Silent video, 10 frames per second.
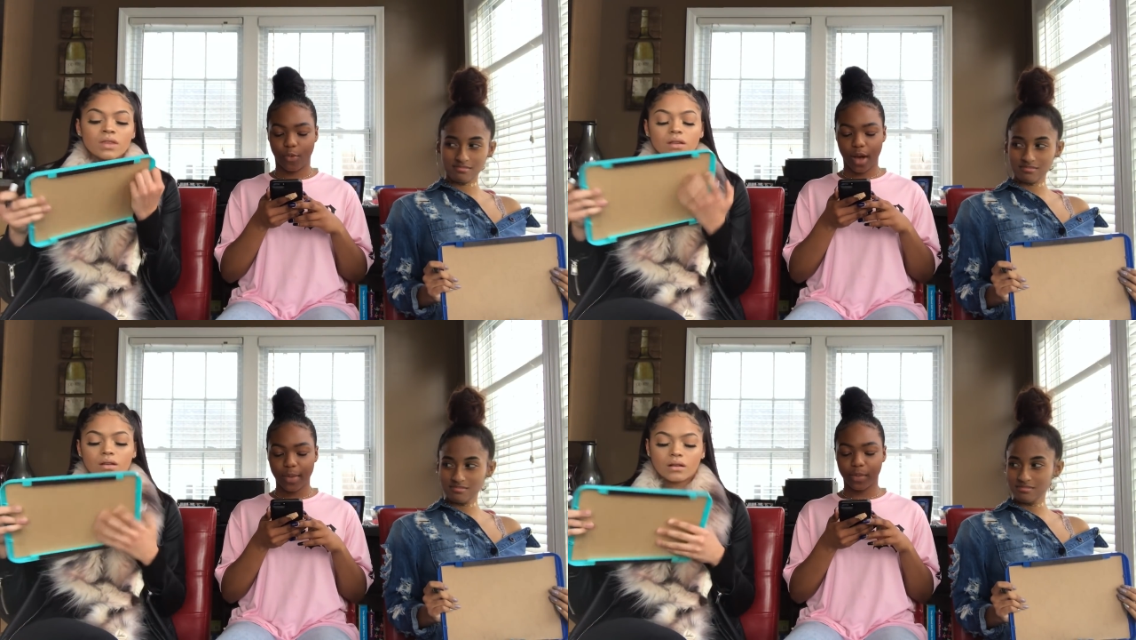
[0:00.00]

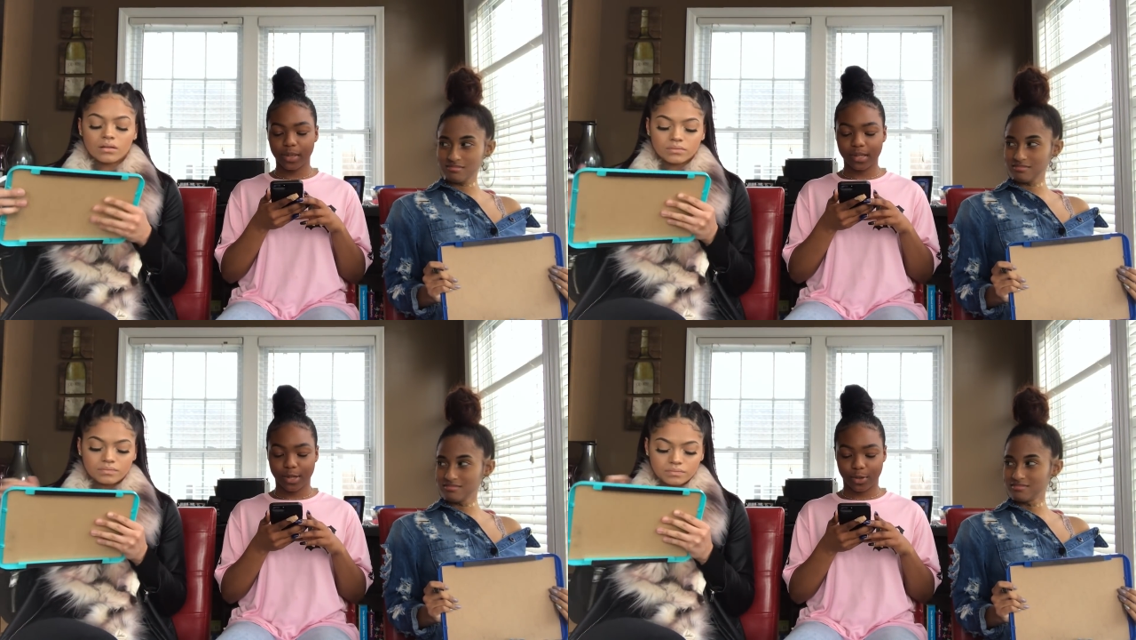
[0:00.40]
Speaker 1: What
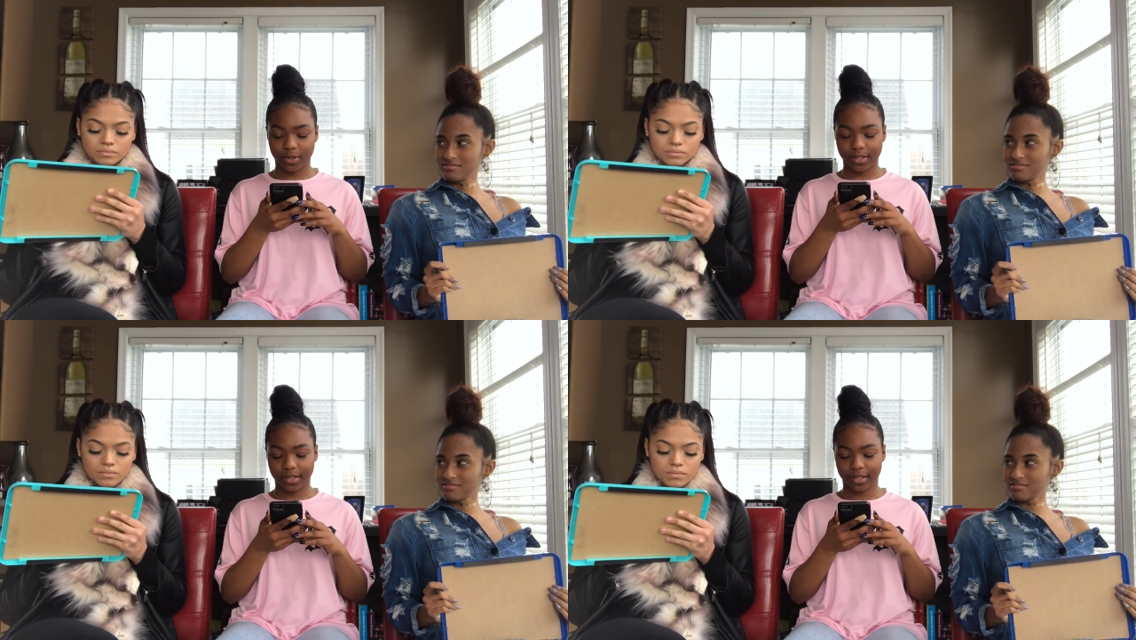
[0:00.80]

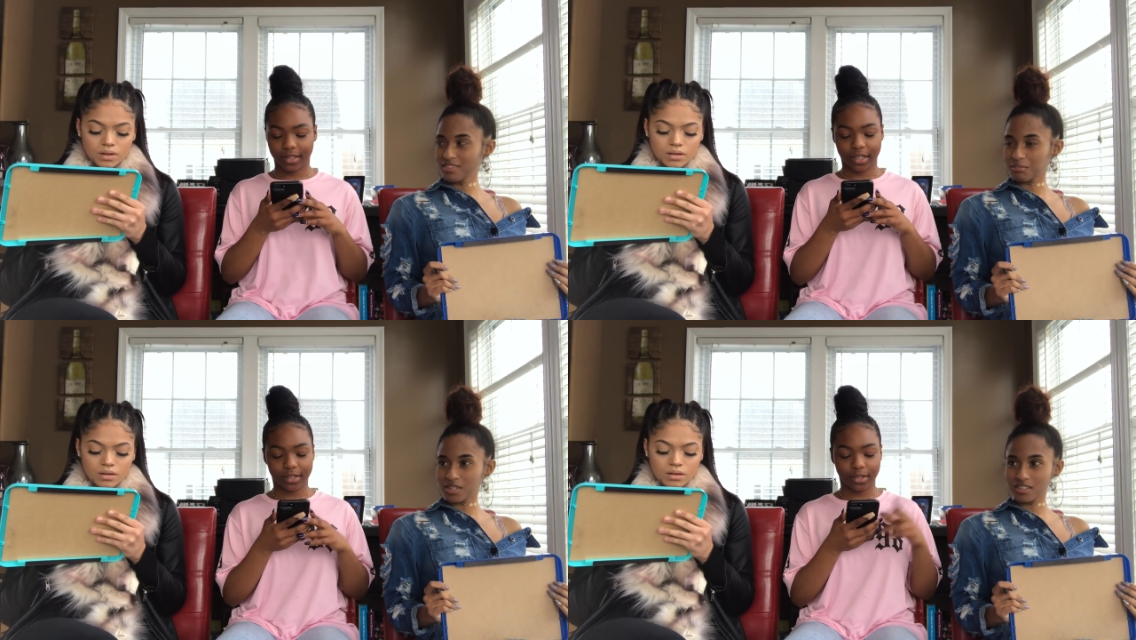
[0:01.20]
musicals?
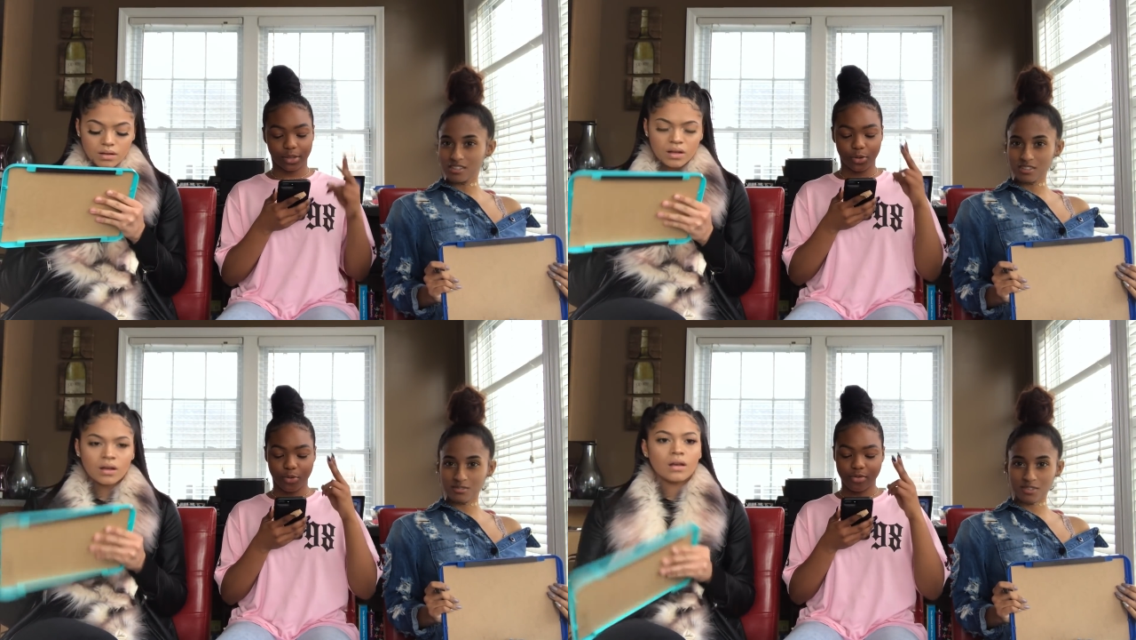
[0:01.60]
There's
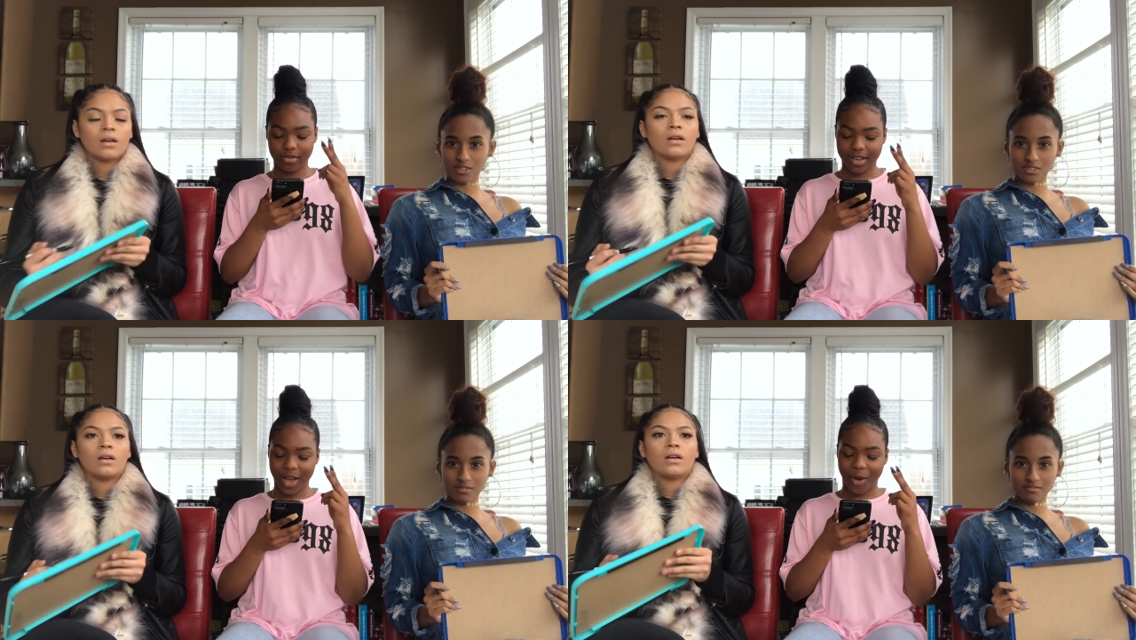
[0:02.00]
two.
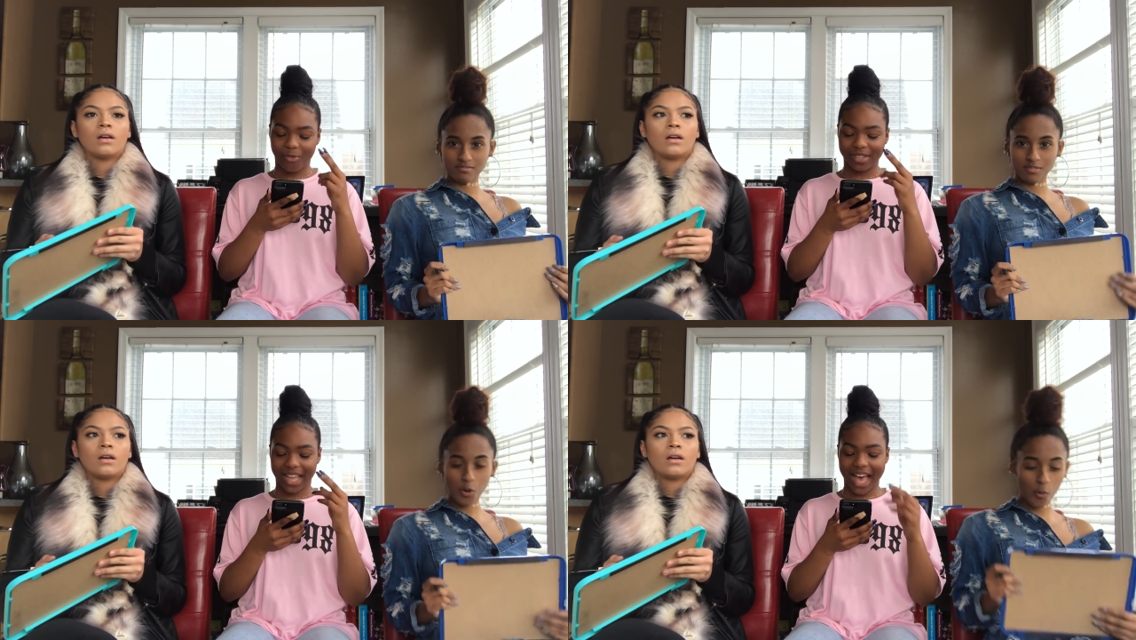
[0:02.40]

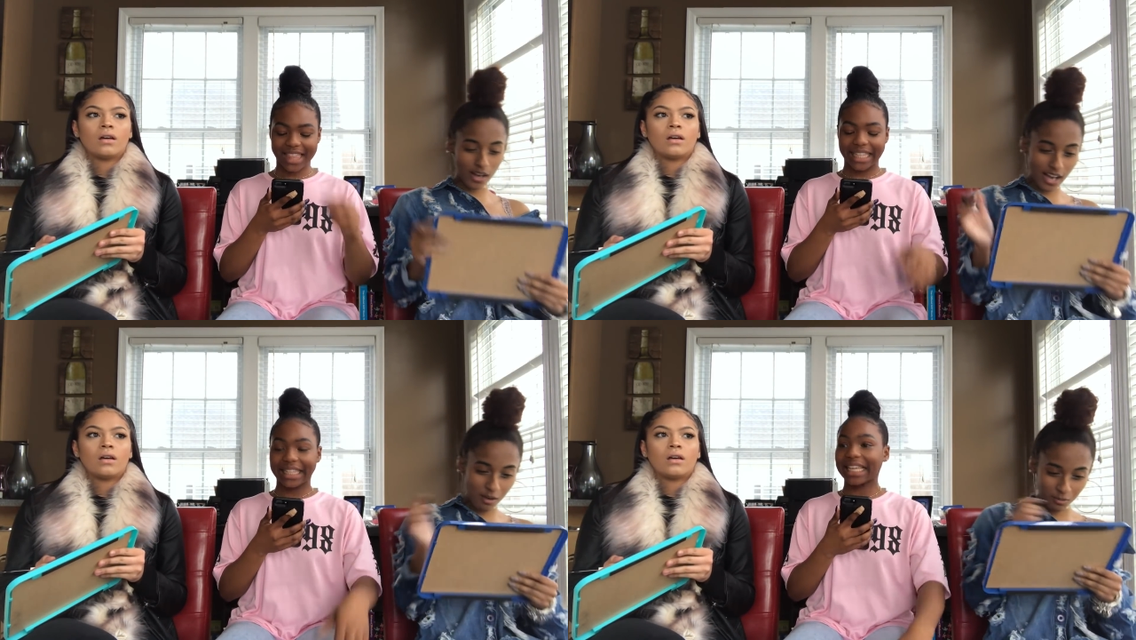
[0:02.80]
Was I, the